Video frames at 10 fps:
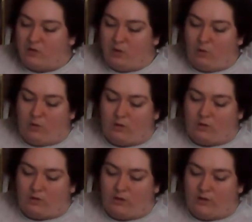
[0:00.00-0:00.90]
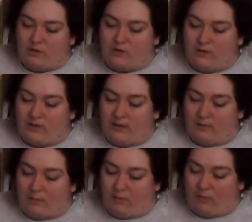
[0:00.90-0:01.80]
2 or 3 years
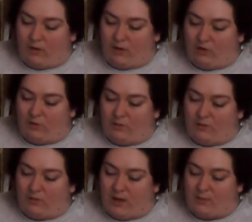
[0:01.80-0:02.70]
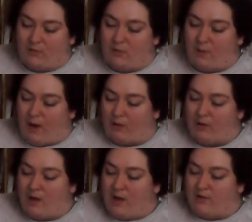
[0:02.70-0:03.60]
before Hitler came into
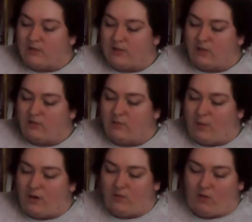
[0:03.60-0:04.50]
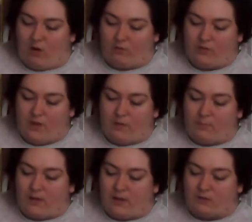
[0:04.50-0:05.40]
power, the sales of Mein Kampf
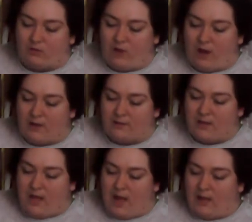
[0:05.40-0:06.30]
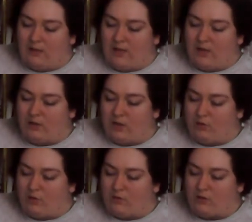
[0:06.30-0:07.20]
began to rise, and later
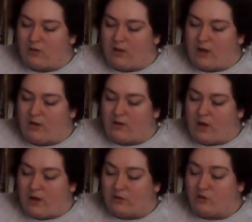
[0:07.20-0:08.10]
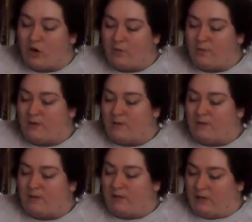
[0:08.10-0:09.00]
they rose
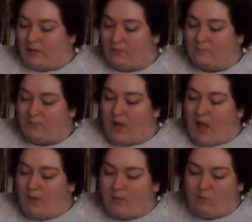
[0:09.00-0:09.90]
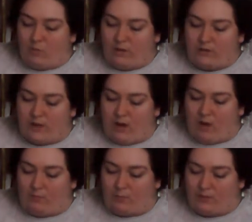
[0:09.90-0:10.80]
astronomically. Ehrmann went
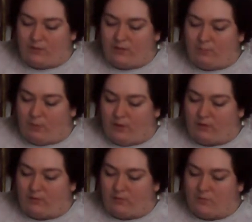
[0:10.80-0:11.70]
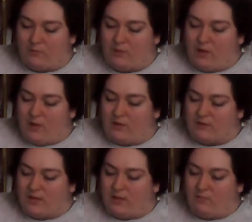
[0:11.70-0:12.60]
on printing the book from
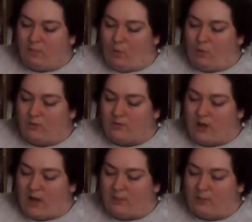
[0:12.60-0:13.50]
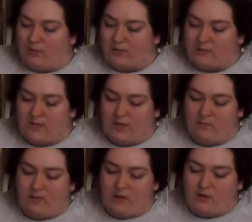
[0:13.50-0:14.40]
the same poor type on the
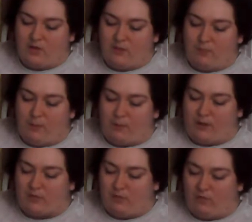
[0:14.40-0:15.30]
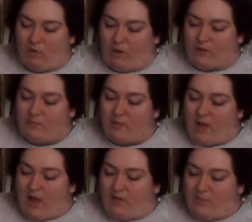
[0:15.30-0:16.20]
same cheap paper as before.
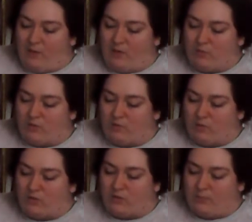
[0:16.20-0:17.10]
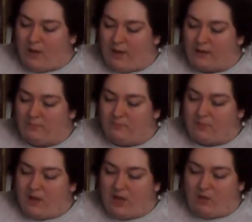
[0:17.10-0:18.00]
Everybody was forced to buy it.
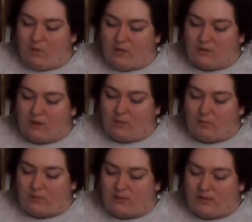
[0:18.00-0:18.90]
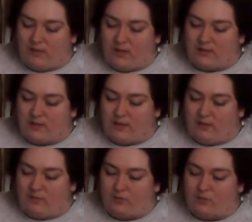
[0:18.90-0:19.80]
It was presented as a
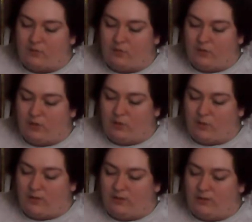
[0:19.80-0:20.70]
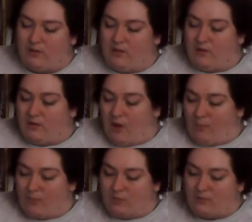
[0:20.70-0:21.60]
gift to newly-wed
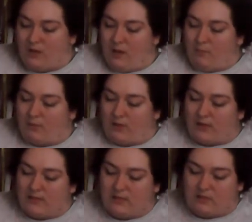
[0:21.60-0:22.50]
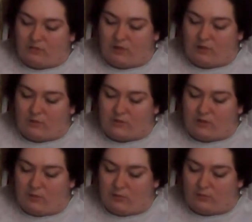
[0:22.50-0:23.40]
couples, but the license fee was
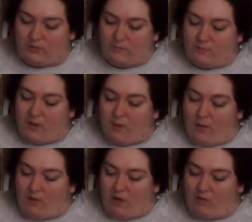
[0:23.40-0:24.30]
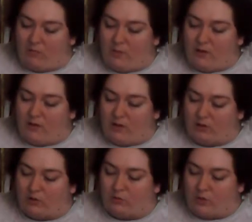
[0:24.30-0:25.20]
doubled. Mein Kampf made
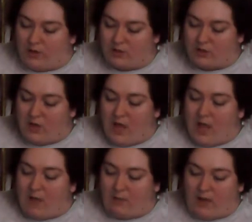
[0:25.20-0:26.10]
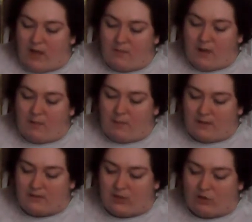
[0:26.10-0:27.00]
Hitler rich. It became a
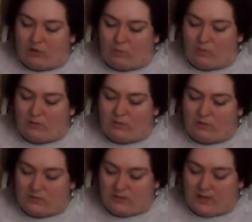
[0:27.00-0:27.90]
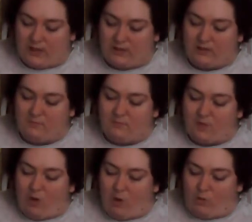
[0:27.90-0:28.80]
bestseller second
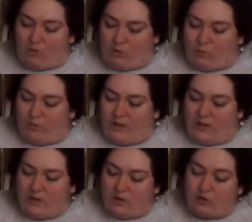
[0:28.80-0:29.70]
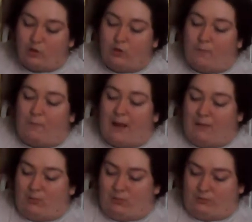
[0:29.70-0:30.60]
only to the
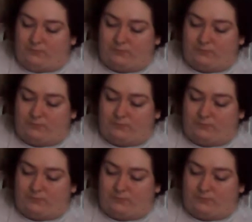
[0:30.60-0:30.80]
Bible.